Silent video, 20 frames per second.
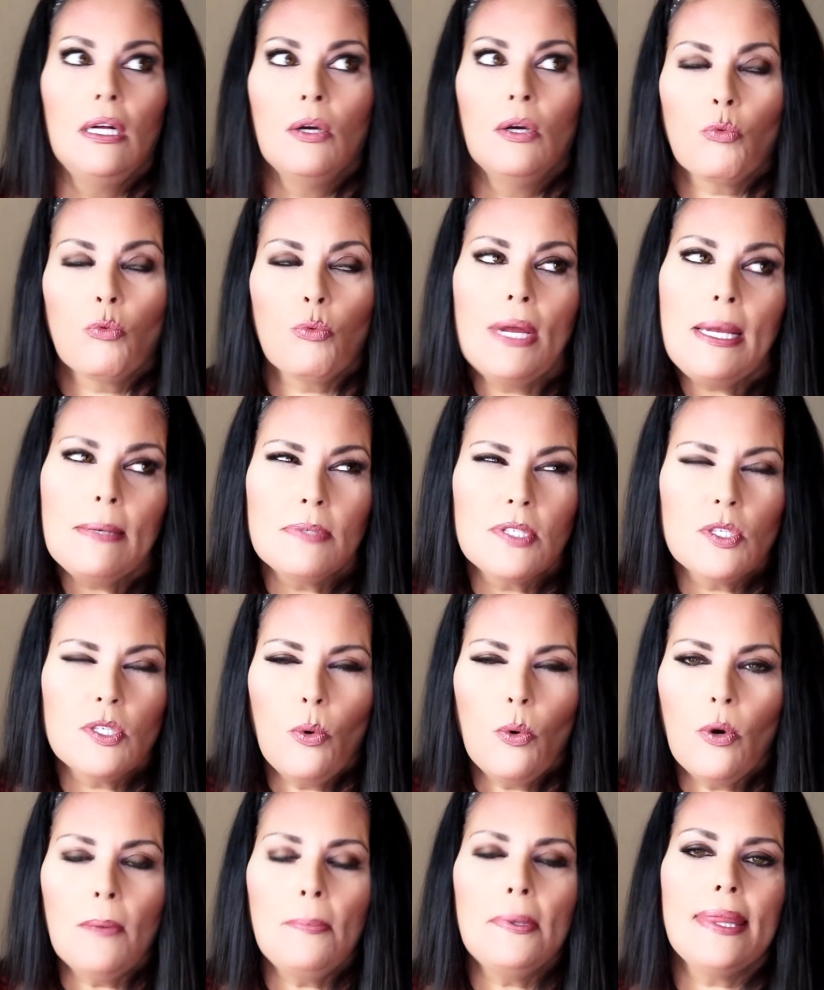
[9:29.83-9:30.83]

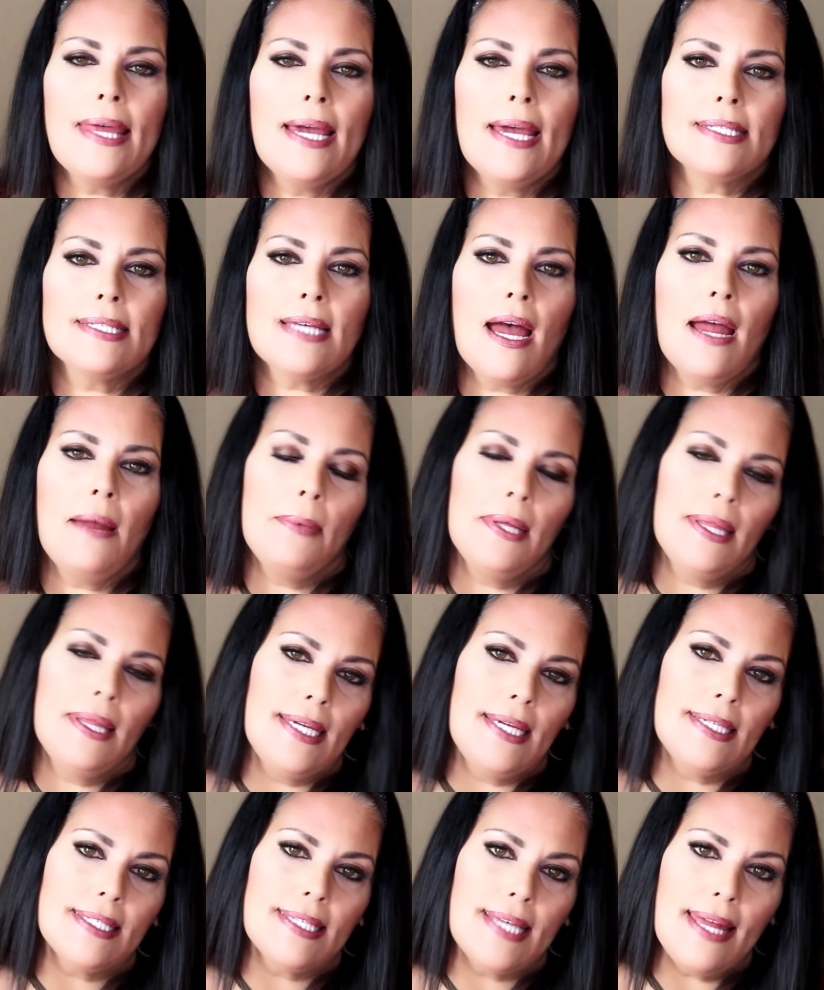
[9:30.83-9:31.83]
reabsorb at that time, and
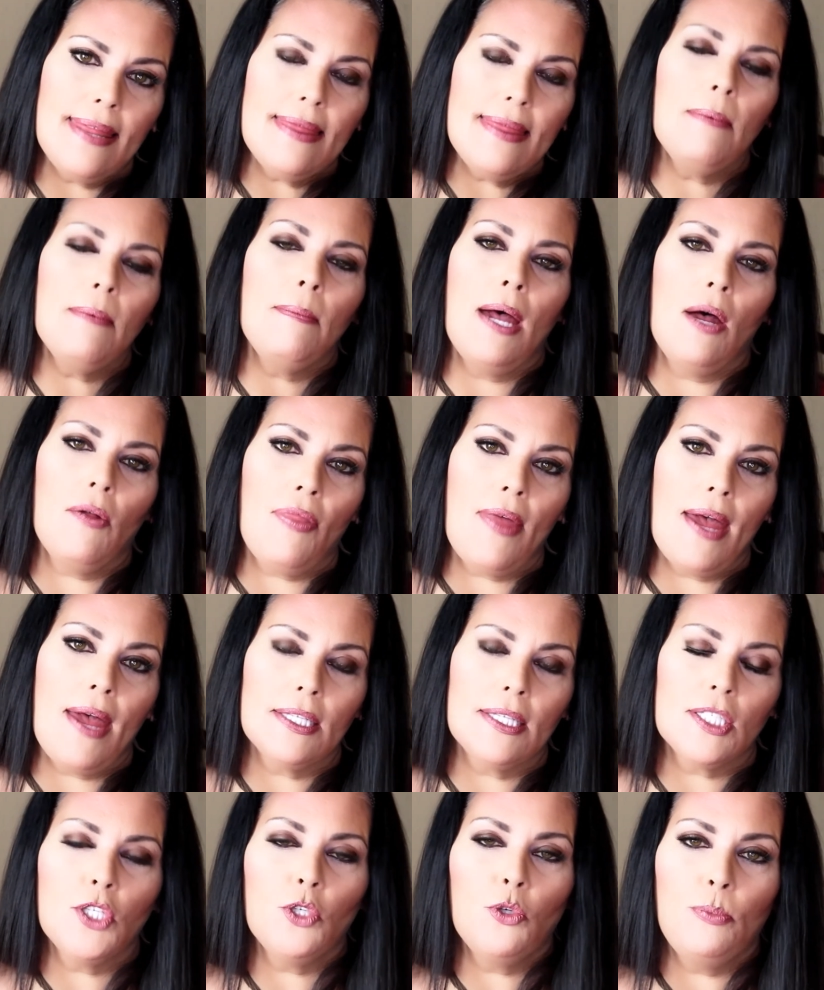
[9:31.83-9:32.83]
they send them out
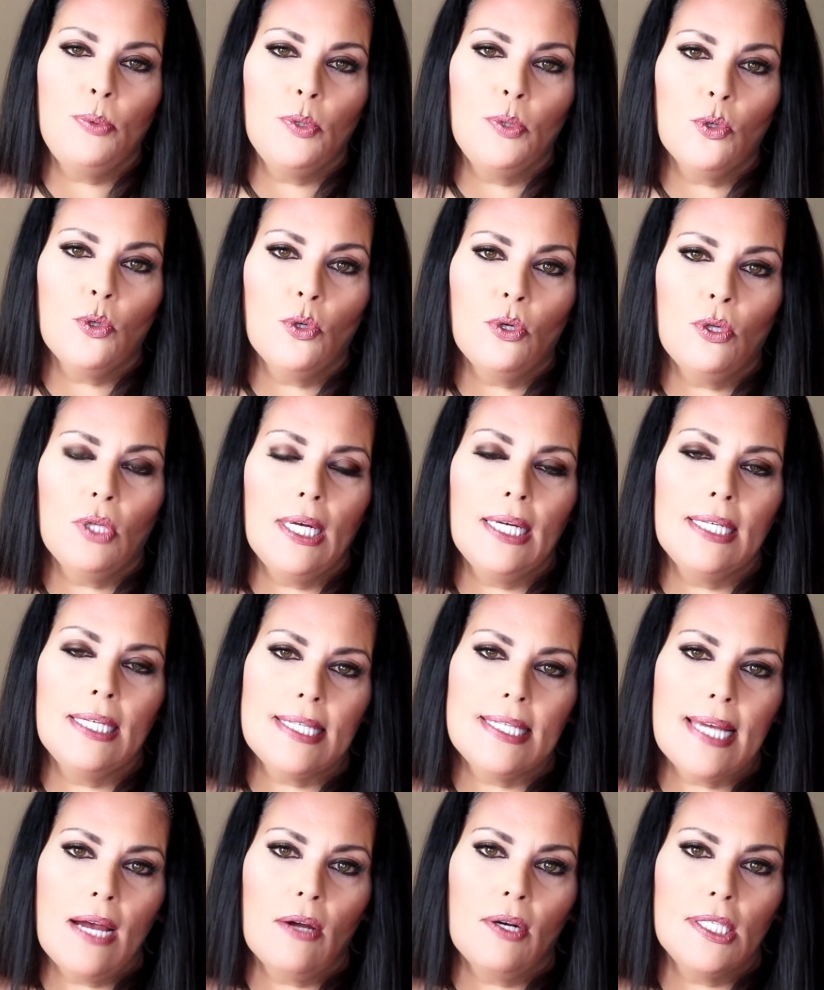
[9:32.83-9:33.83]
that tubule and
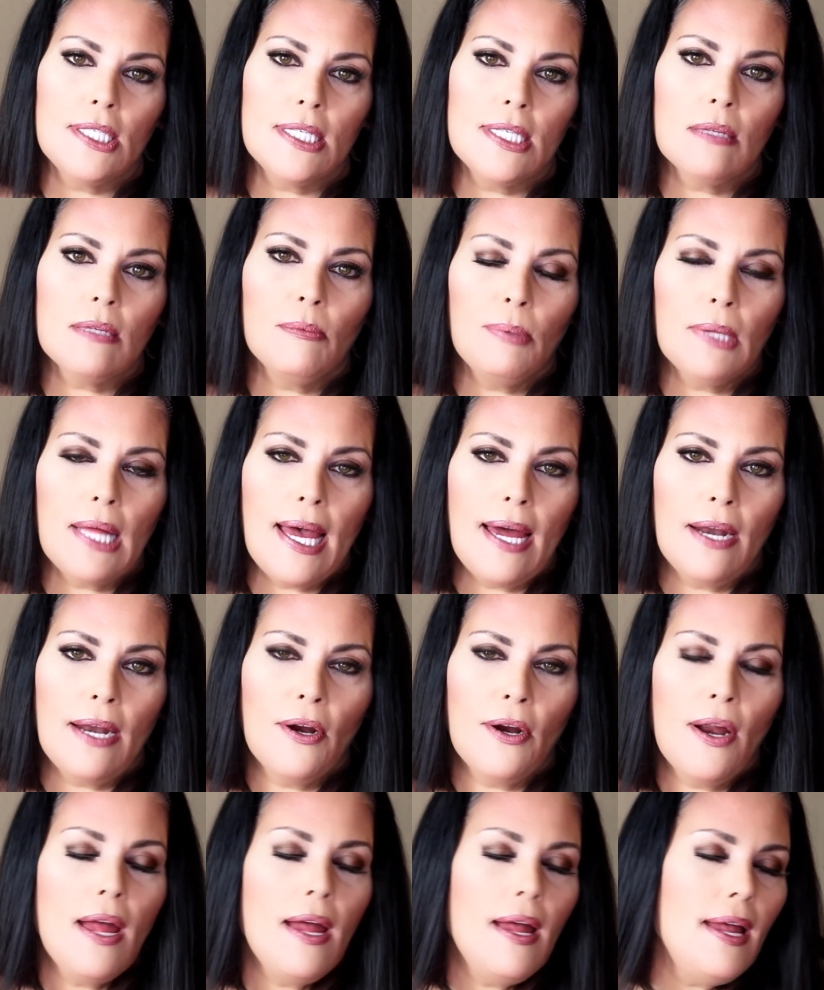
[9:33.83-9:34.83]
down into the
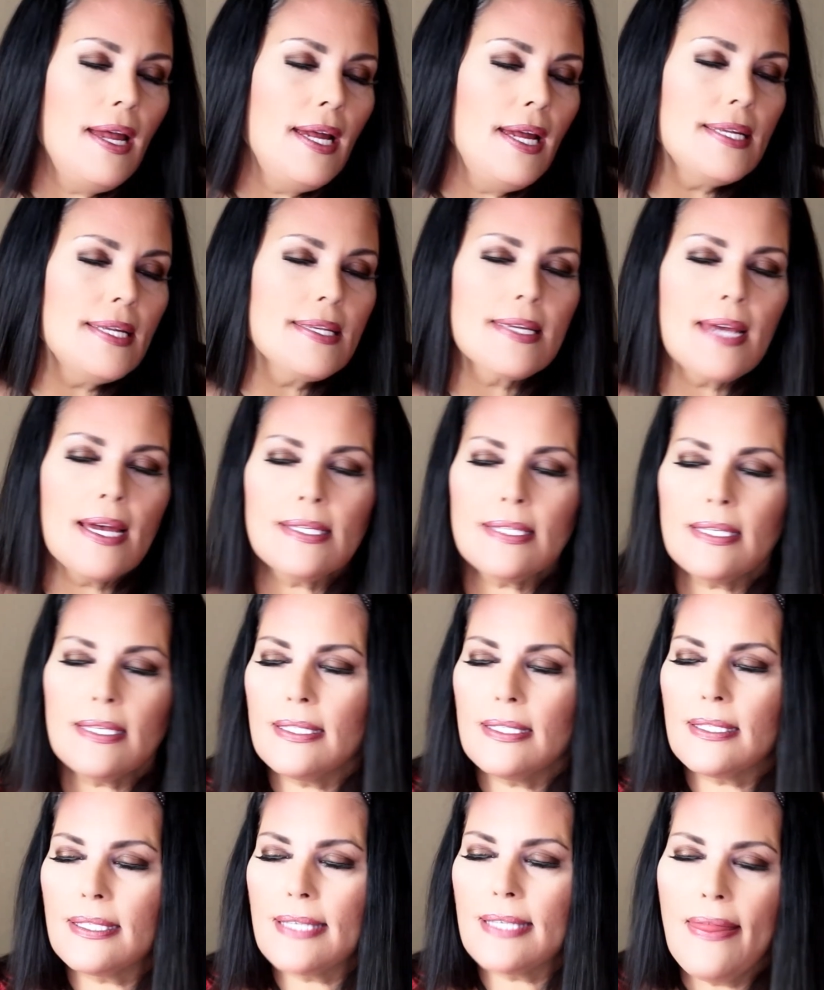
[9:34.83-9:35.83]
bladder, it doesn't
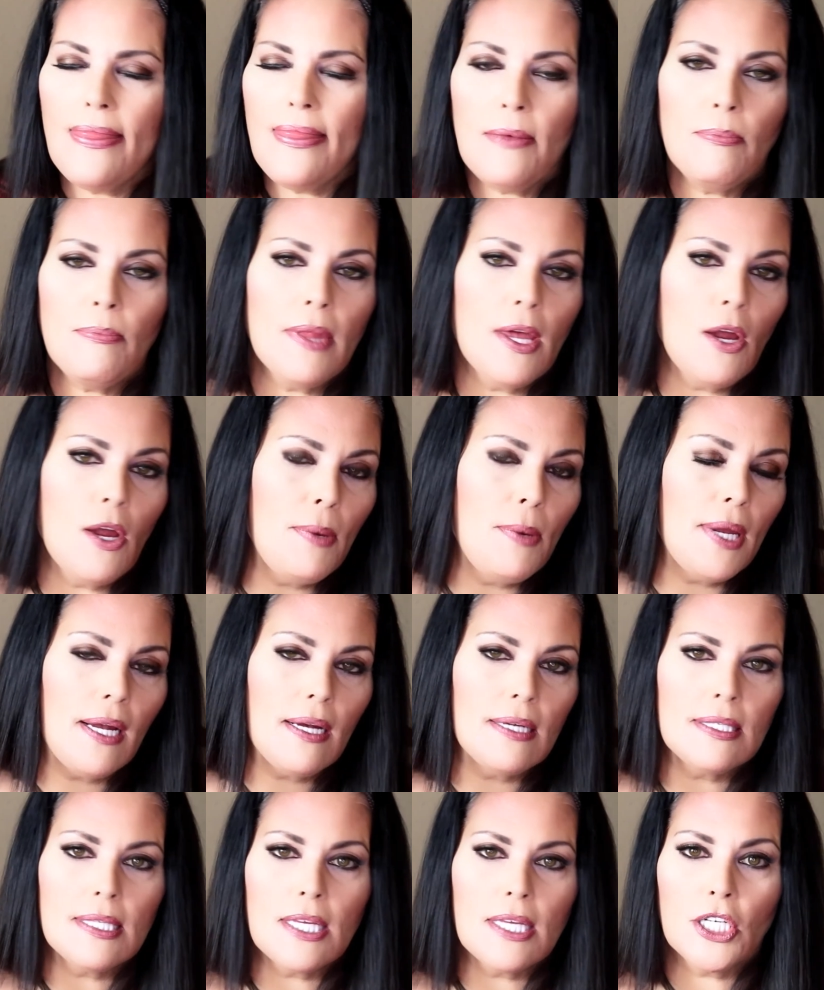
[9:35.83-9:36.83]
send them there
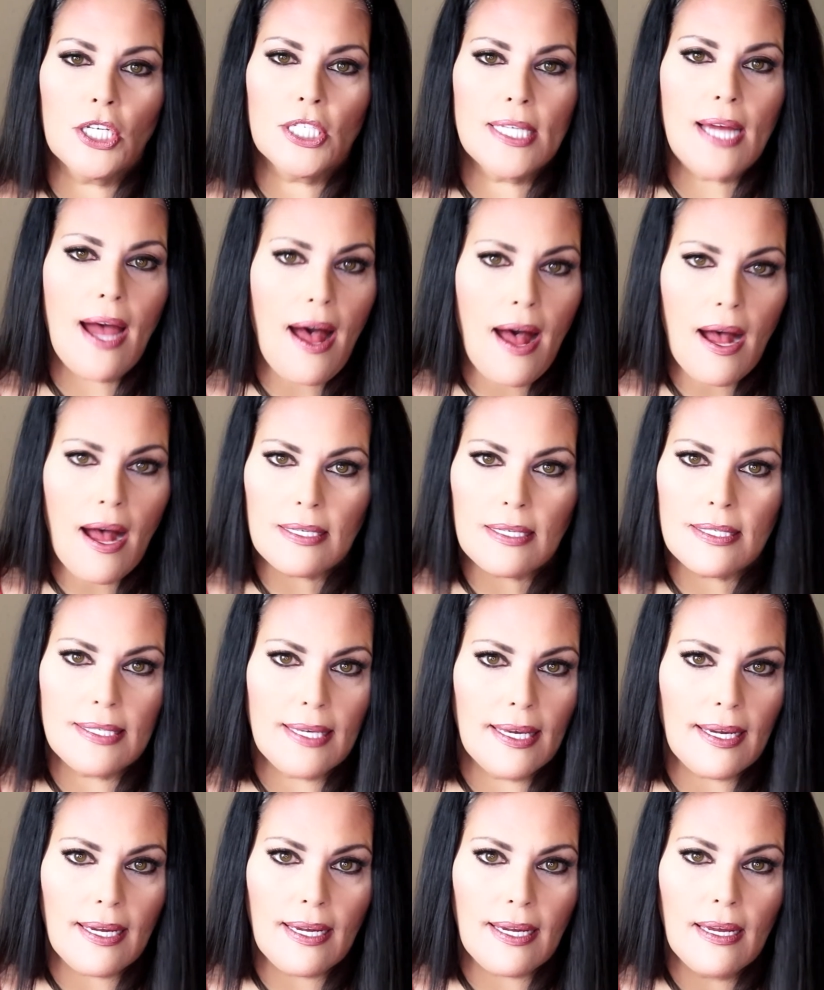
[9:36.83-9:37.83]
because they're
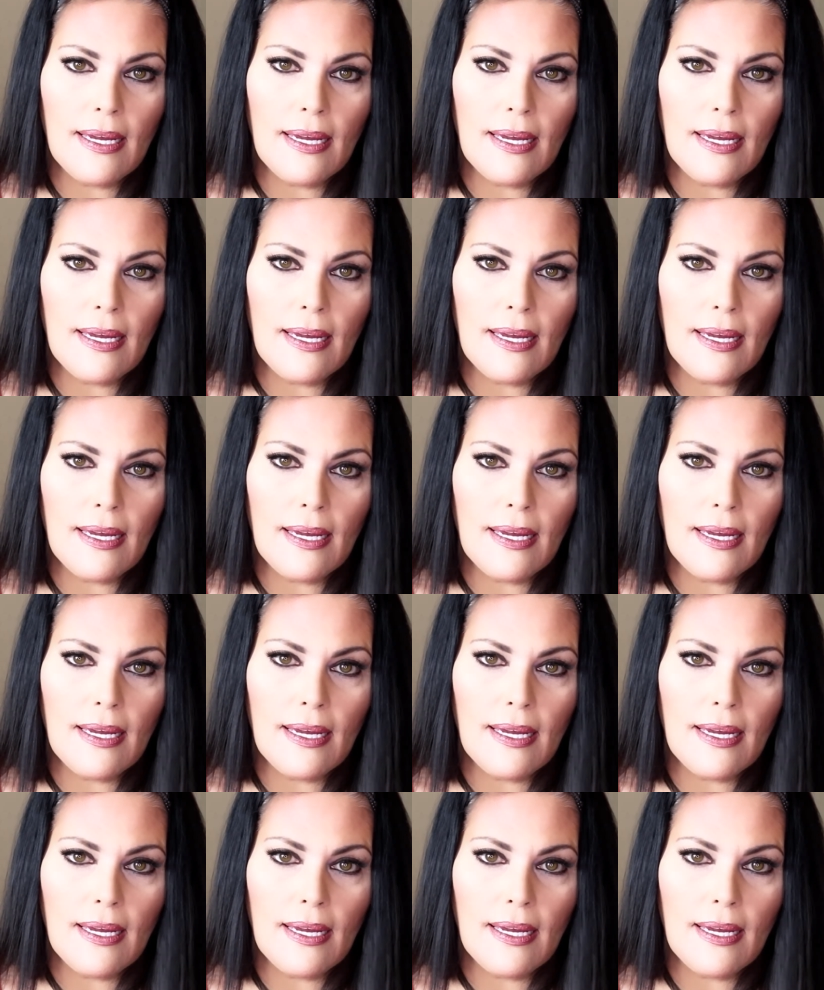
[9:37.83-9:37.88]
toxic.